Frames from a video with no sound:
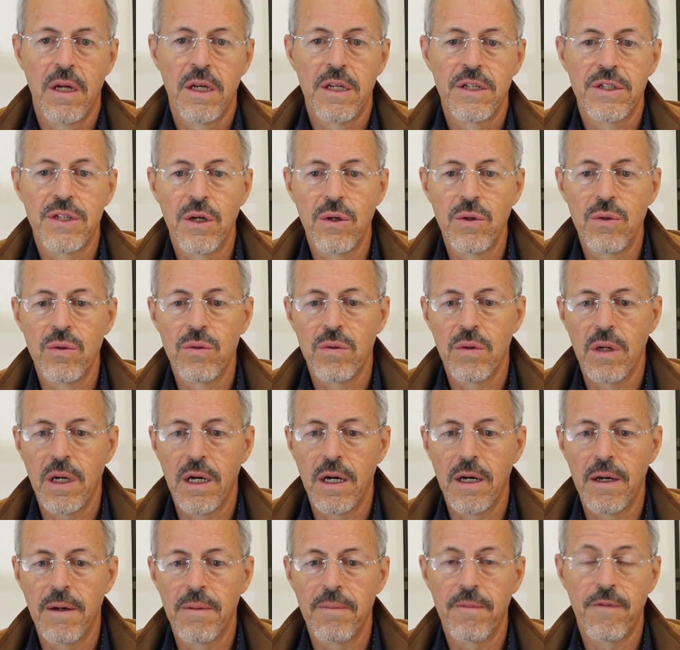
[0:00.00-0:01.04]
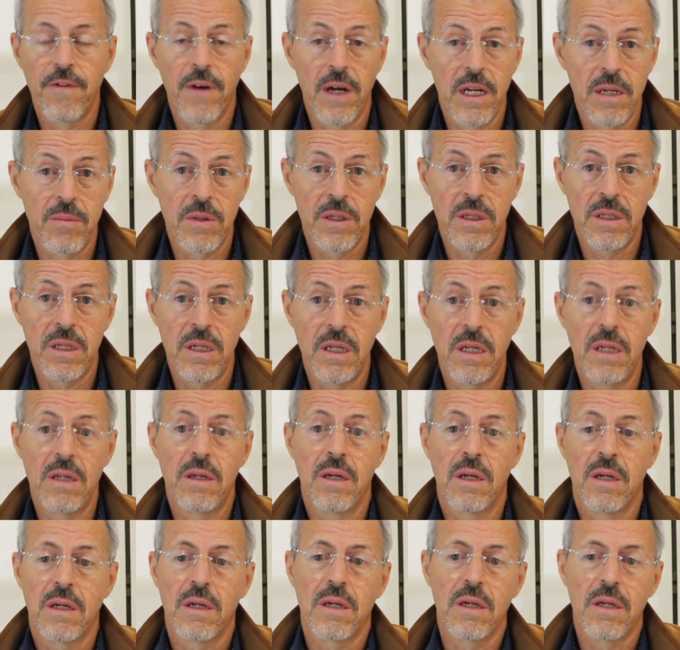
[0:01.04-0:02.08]
So vitamin
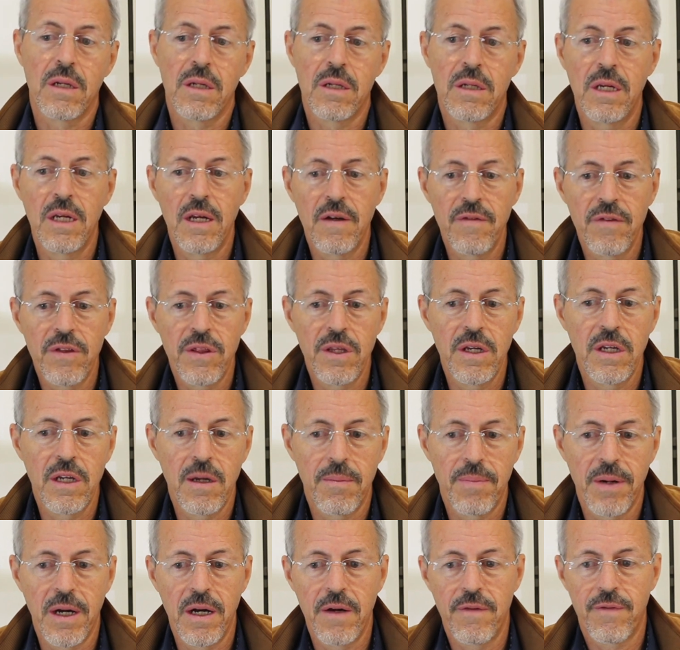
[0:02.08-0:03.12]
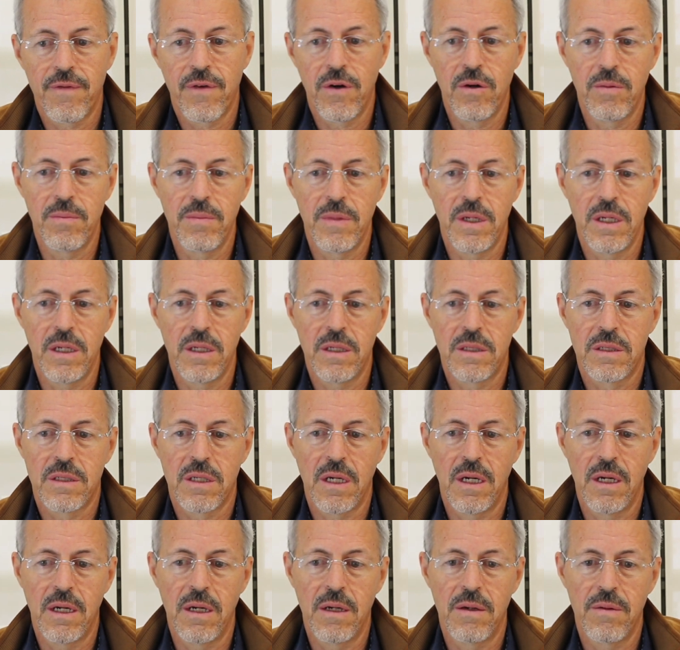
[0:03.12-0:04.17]
D. The other thing, apart from it
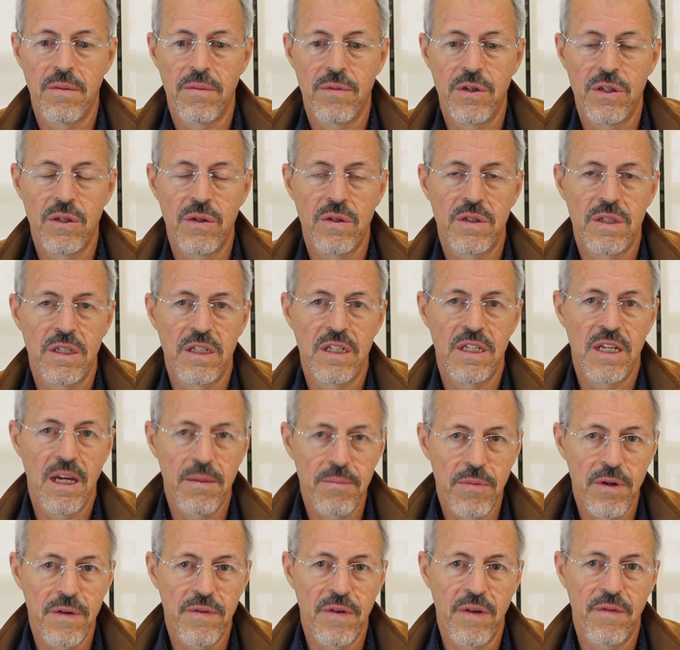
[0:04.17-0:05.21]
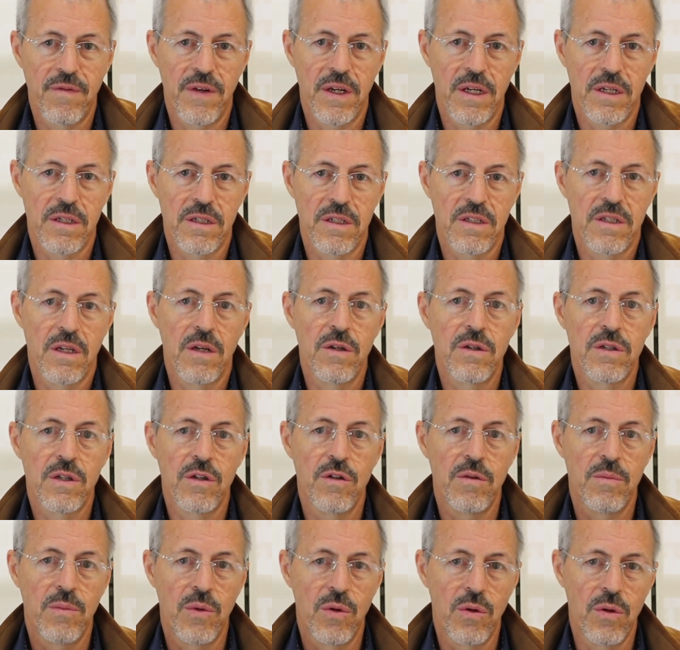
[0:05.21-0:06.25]
reducing the number of infections, those
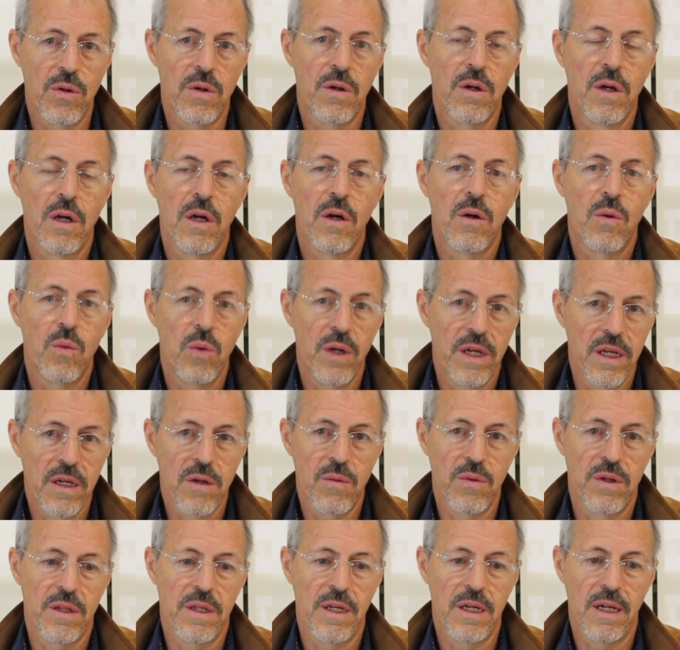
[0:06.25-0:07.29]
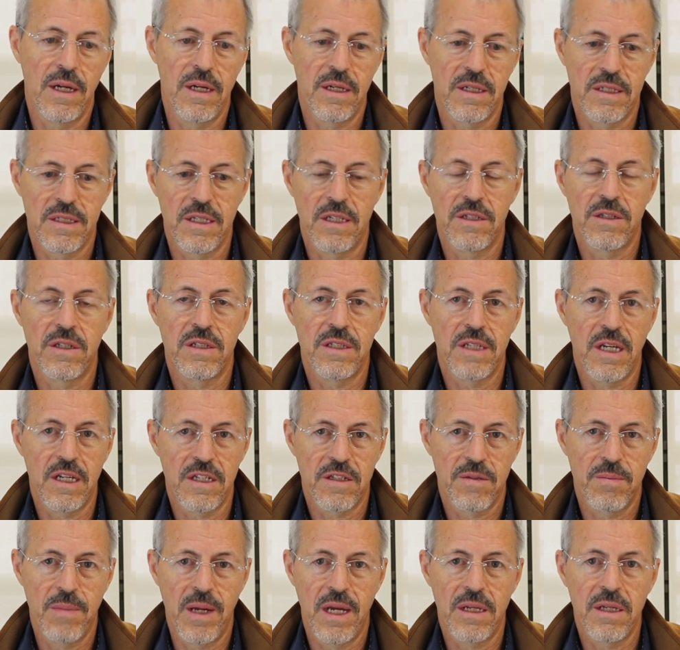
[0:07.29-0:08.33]
who are more weak with their lungs, such as
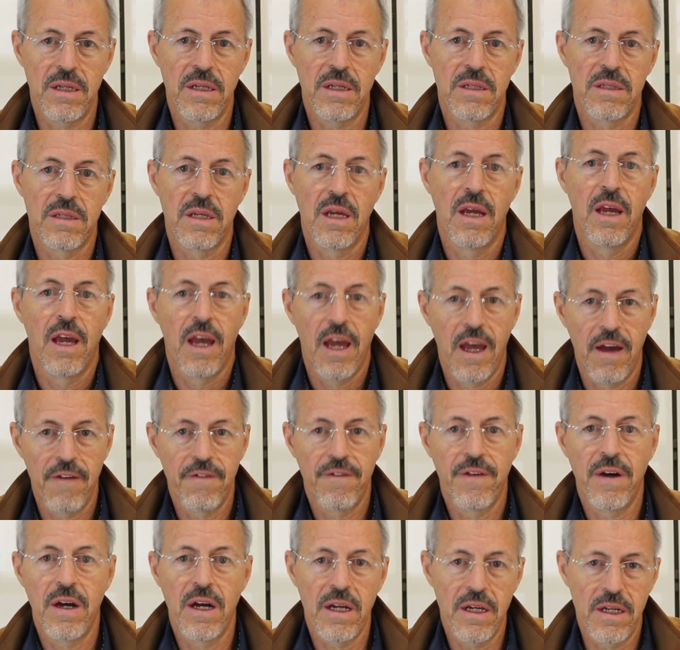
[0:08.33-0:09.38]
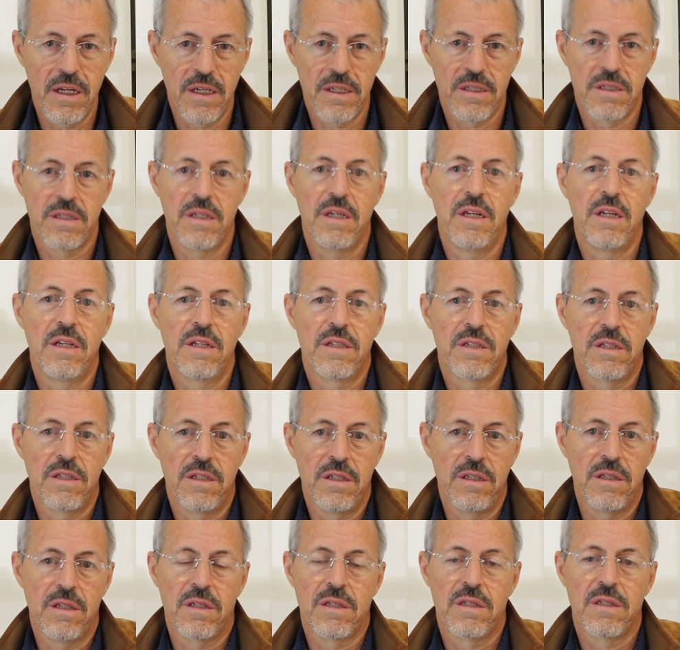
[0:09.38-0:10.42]
asthmatics, have far less
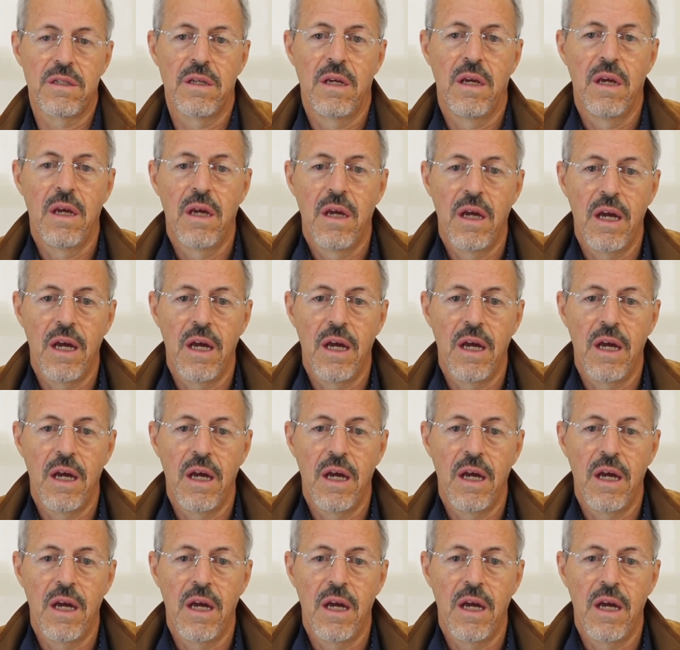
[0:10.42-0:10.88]
incidence